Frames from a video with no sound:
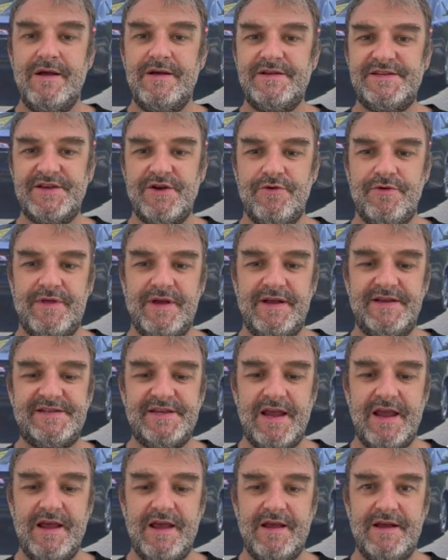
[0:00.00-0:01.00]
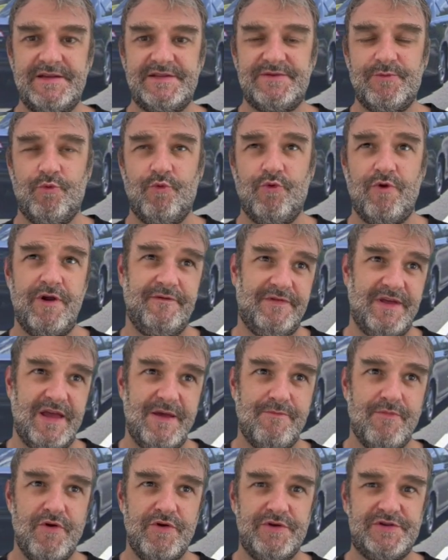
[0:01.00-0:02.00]
So this is one of the
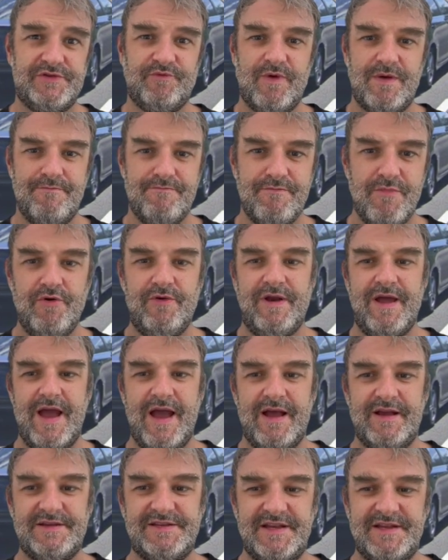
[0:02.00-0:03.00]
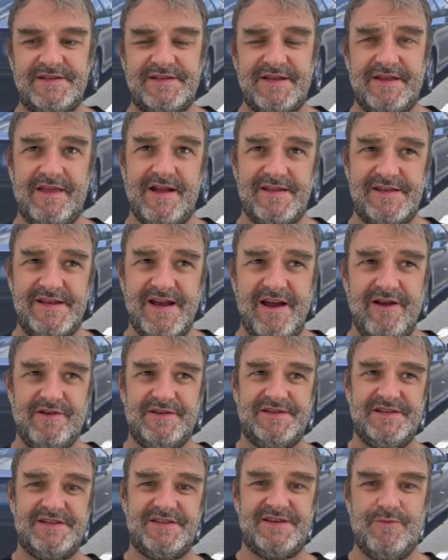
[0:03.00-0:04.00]
most remote exits in the entire
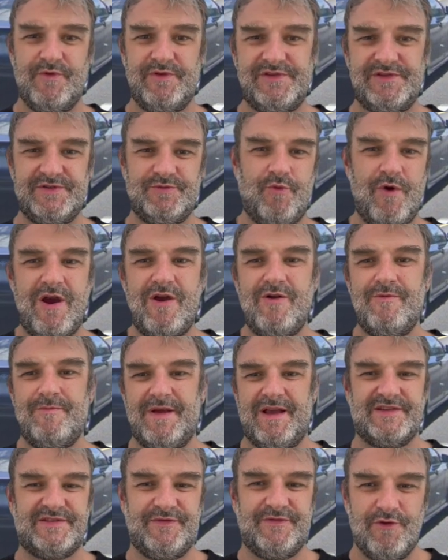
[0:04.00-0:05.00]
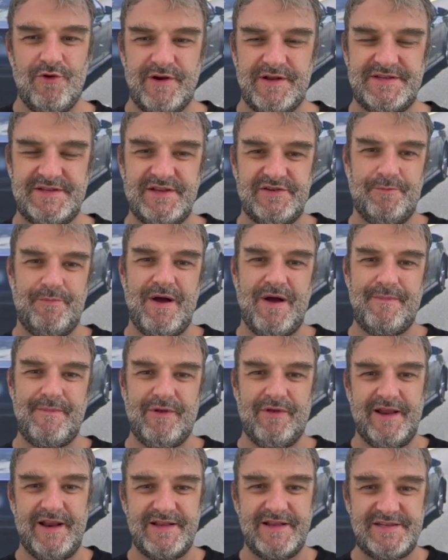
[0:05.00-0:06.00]
system, which is weird because Florida is such a
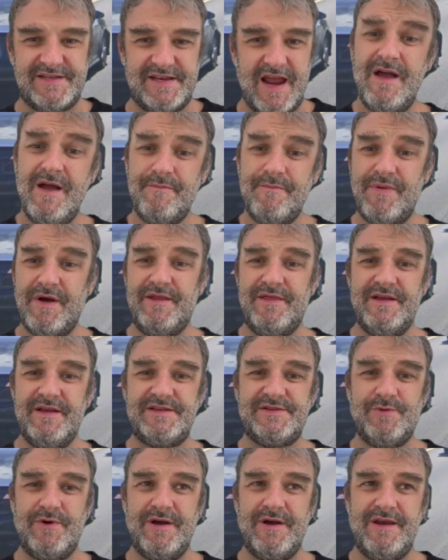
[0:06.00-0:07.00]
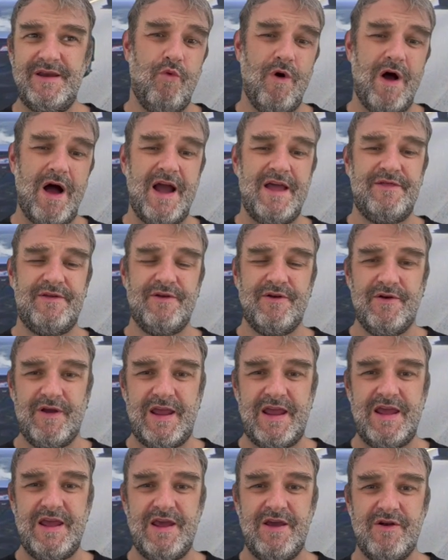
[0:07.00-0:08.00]
populated state. But this one, either
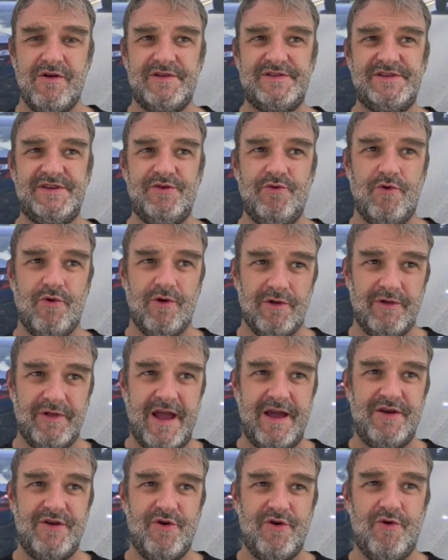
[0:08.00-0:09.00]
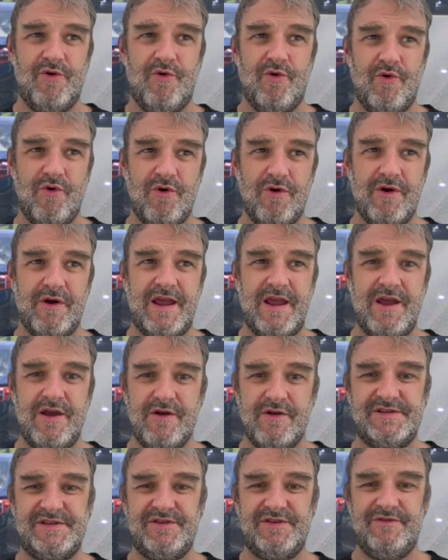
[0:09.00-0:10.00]
here to Orlando or
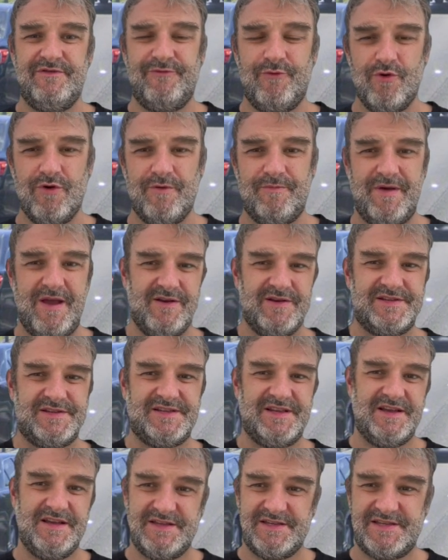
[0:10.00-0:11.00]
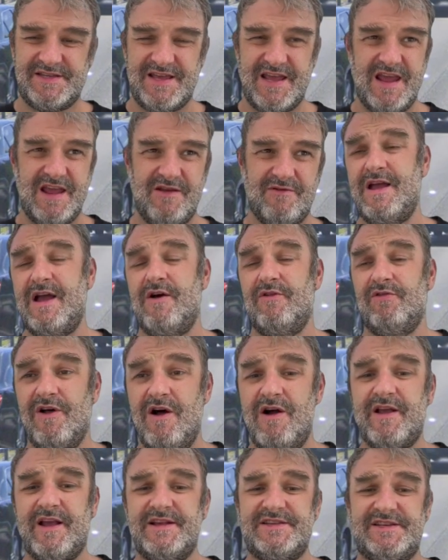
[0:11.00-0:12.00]
here to Fort Pierce, is the
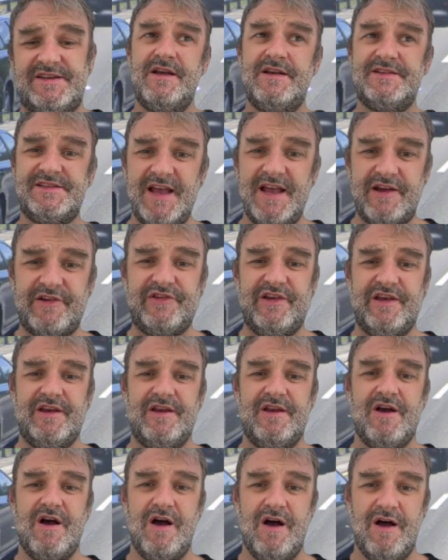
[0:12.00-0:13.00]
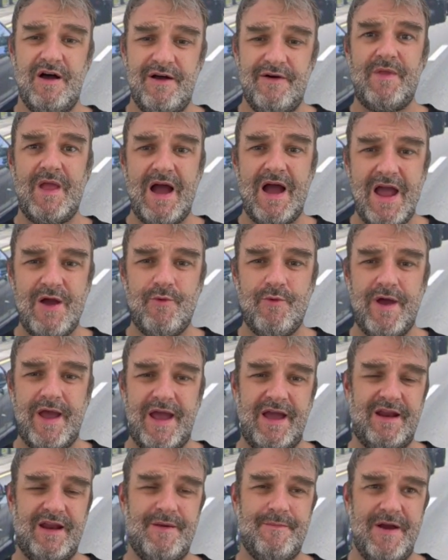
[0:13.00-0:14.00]
longest section of
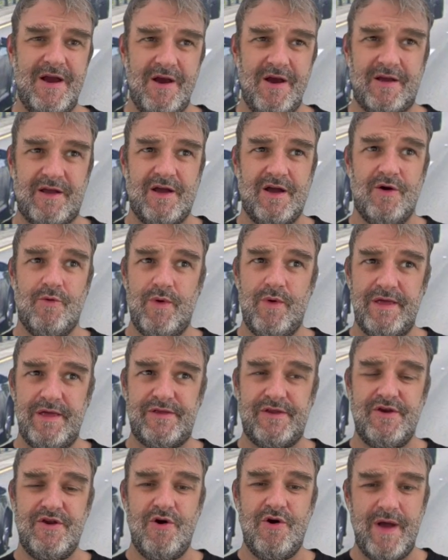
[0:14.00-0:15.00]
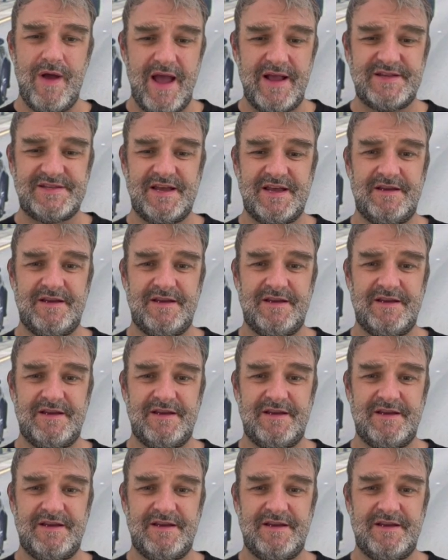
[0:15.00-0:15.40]
highway in America with no exit,